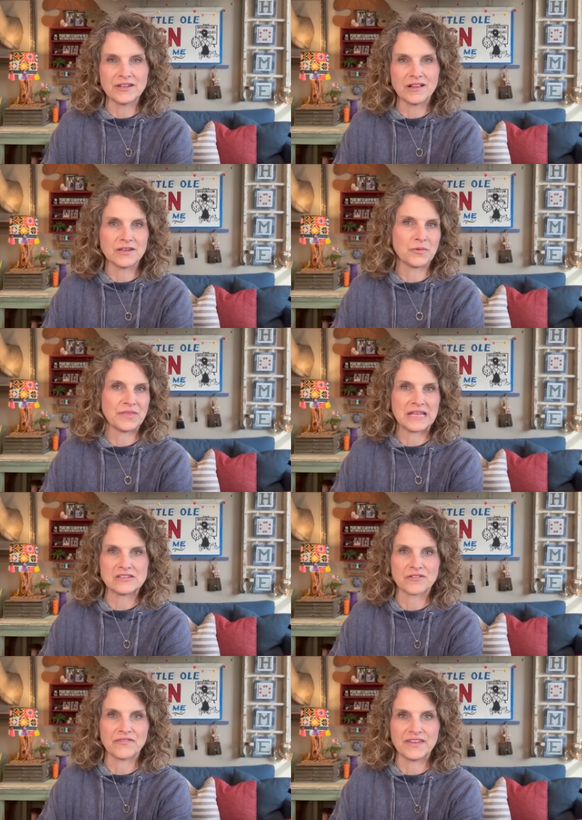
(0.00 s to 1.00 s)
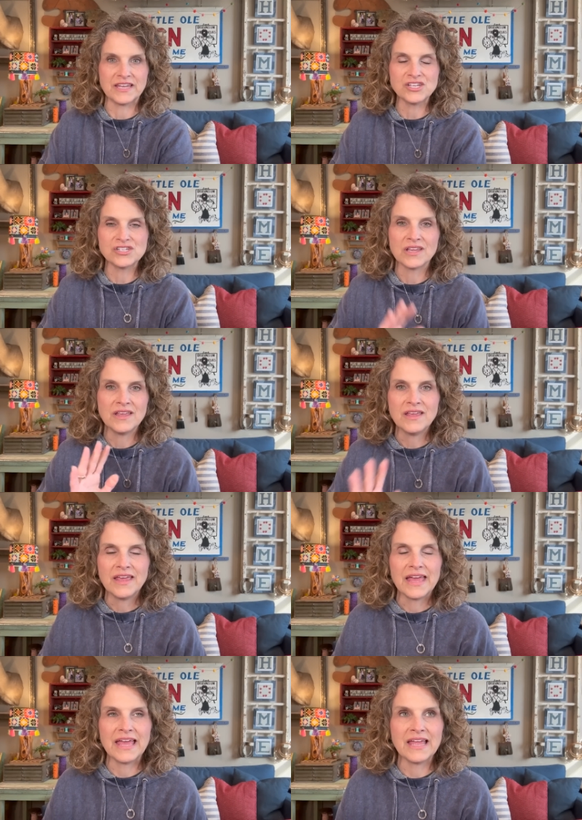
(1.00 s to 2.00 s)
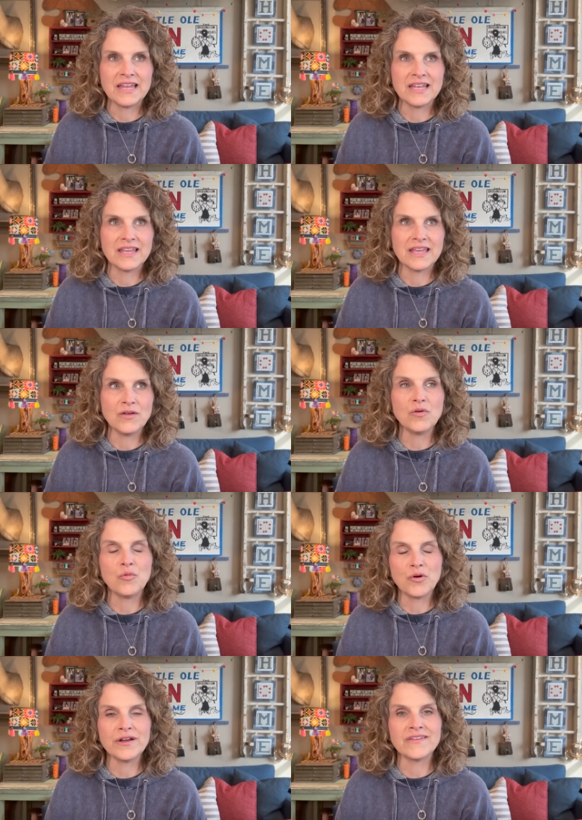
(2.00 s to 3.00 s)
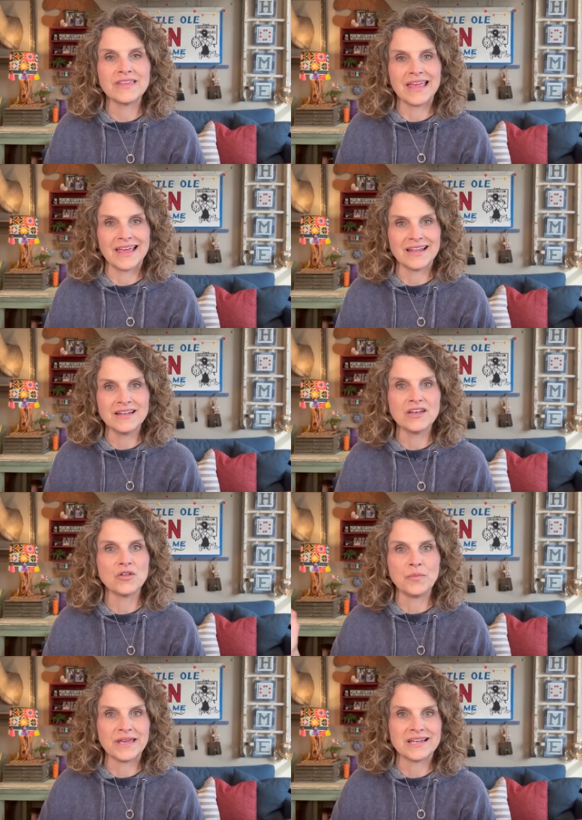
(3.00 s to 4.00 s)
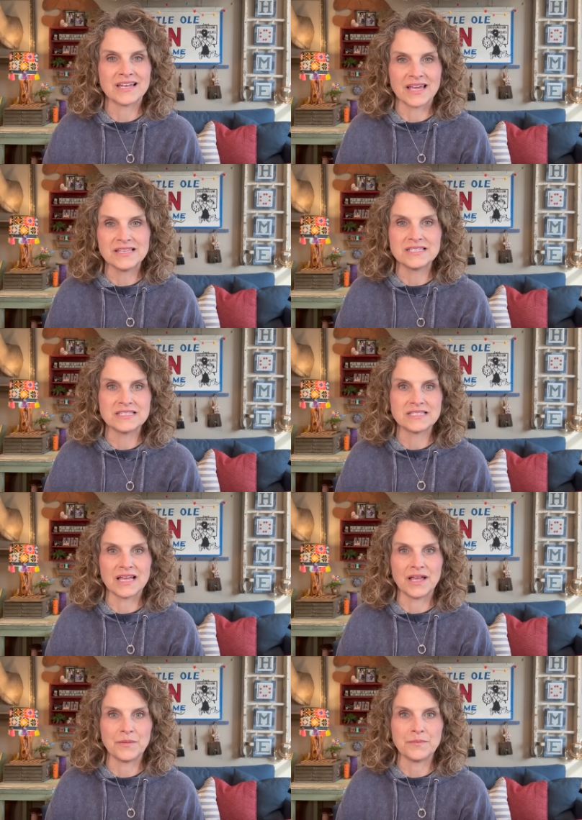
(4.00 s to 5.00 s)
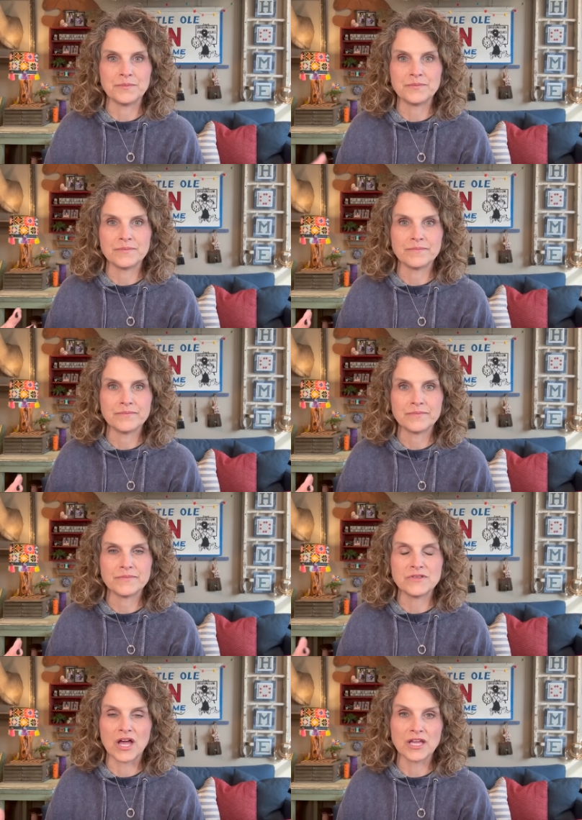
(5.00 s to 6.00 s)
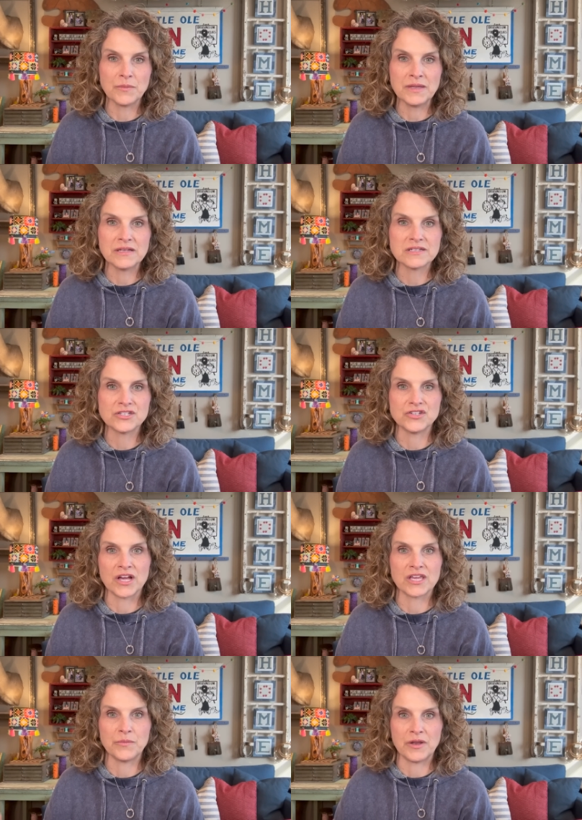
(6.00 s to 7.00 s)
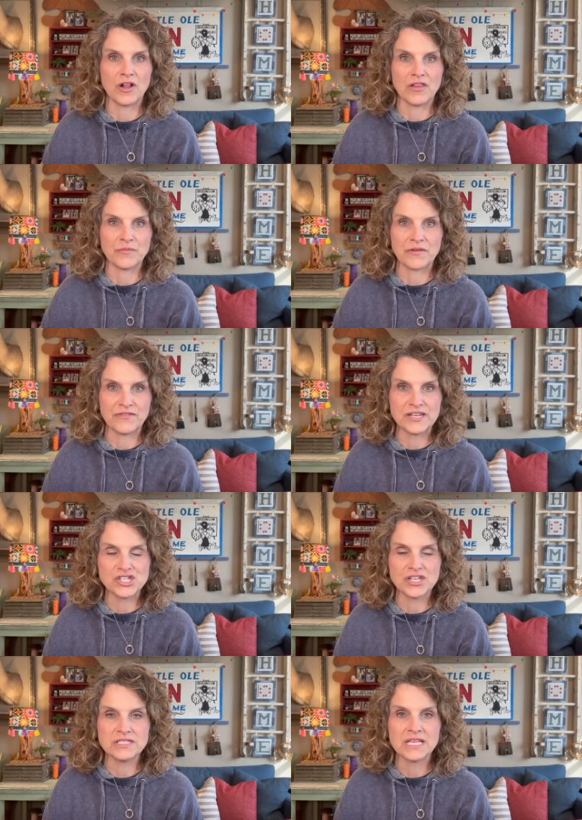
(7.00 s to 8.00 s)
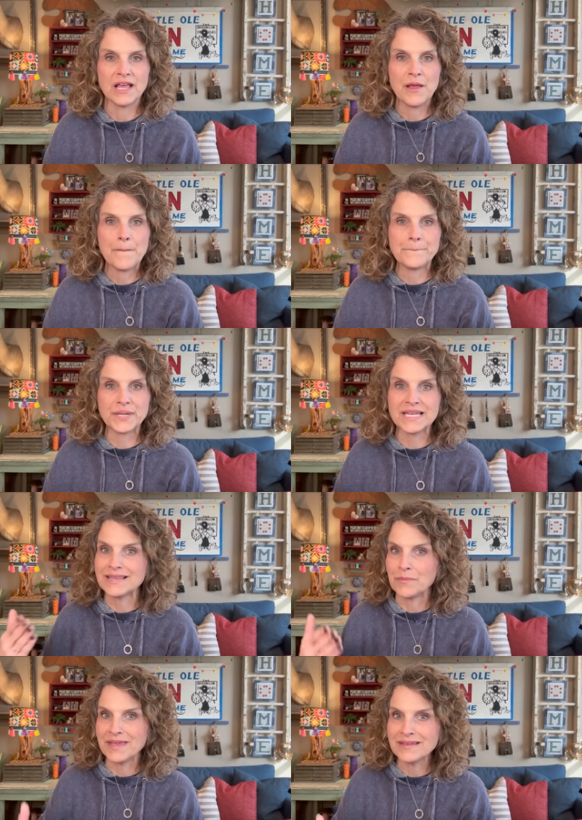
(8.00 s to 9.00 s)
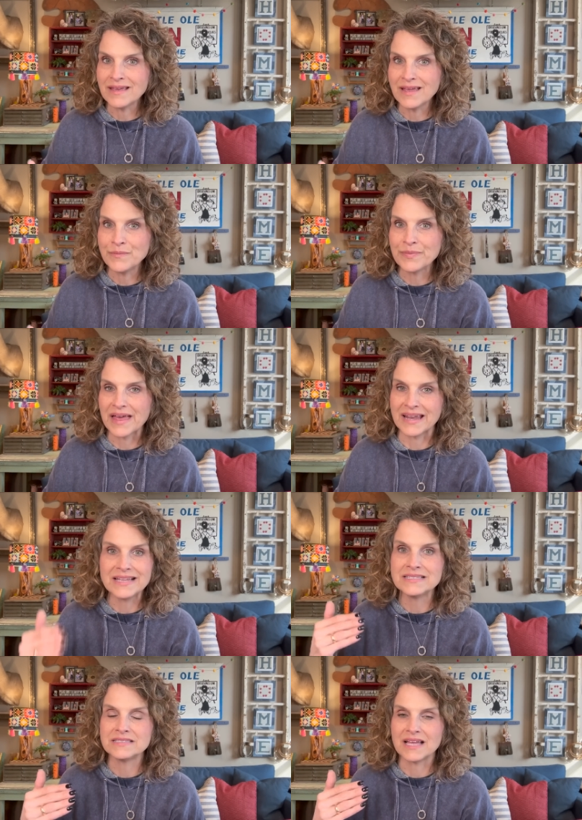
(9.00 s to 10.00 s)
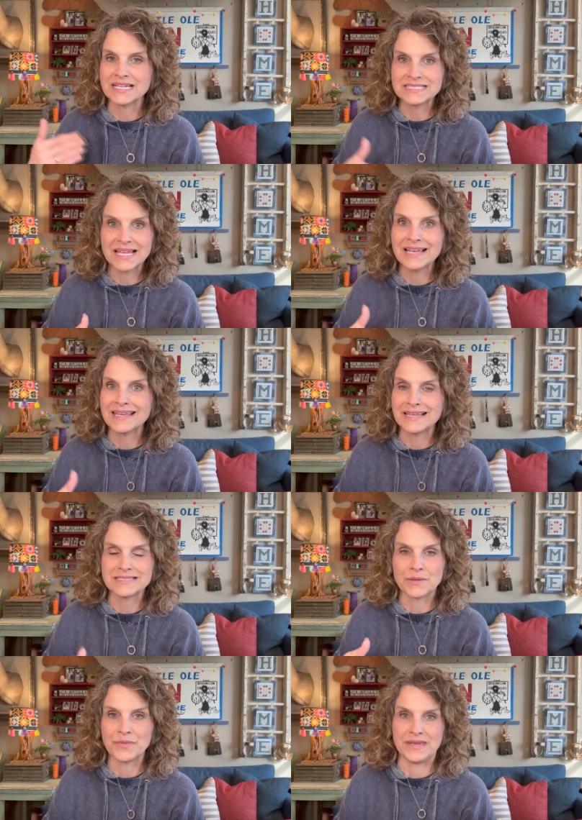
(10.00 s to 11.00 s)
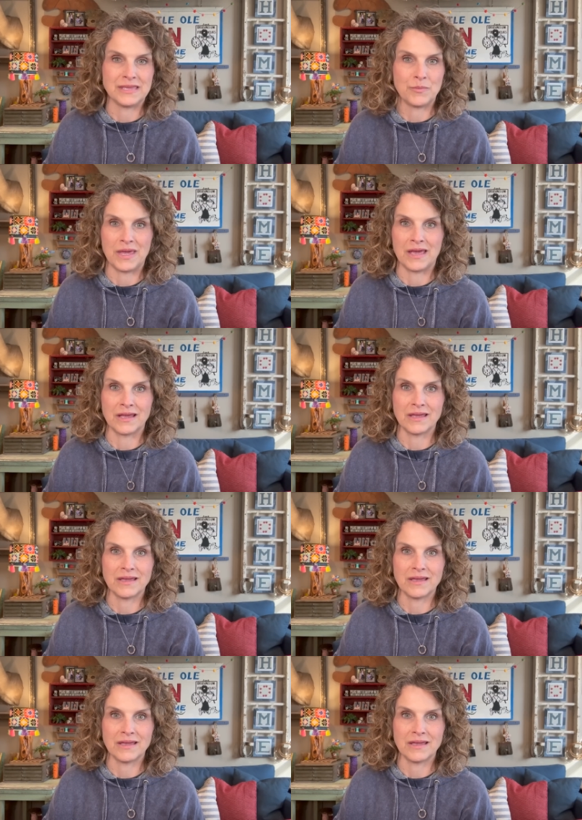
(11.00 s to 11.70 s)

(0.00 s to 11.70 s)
all in when things are finished. And it will work in the end. It'll be a nice document to document all of my finishes. But in the meantime, I decided I needed something in the bag,